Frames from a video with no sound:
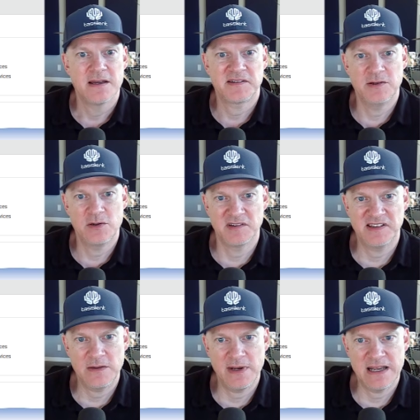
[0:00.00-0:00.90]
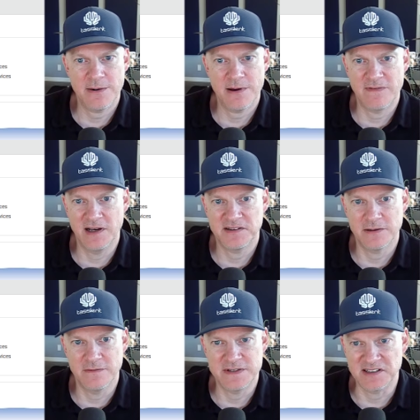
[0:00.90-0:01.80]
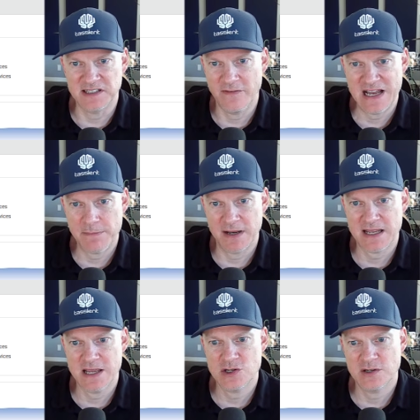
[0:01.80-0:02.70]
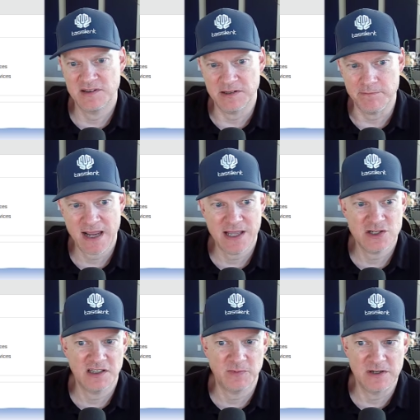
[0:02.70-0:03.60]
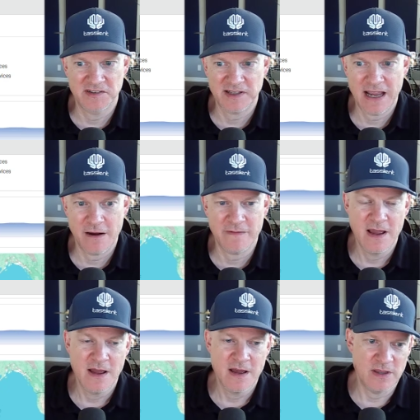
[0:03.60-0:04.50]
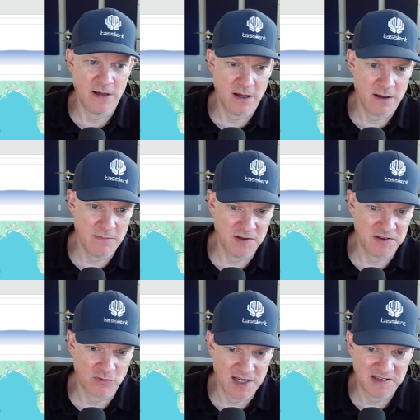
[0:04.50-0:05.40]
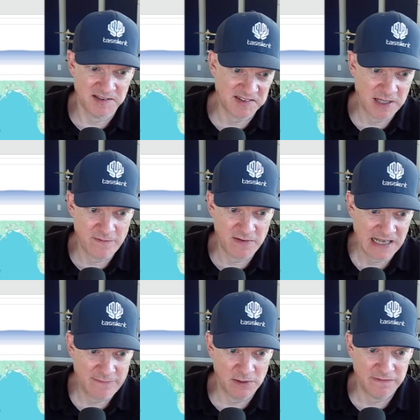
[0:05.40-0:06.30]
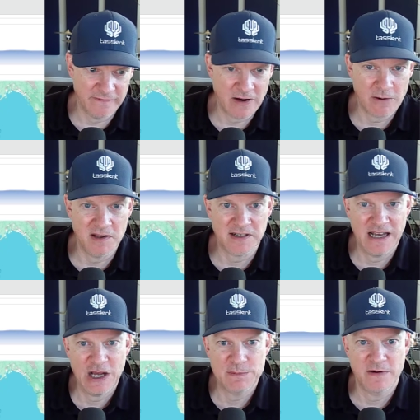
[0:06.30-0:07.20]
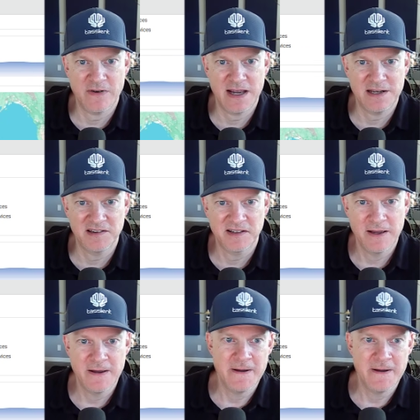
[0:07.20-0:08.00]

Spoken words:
So you can see we now have a list of discovered applications and patches. We also have the most recent service levels for various cloud providers.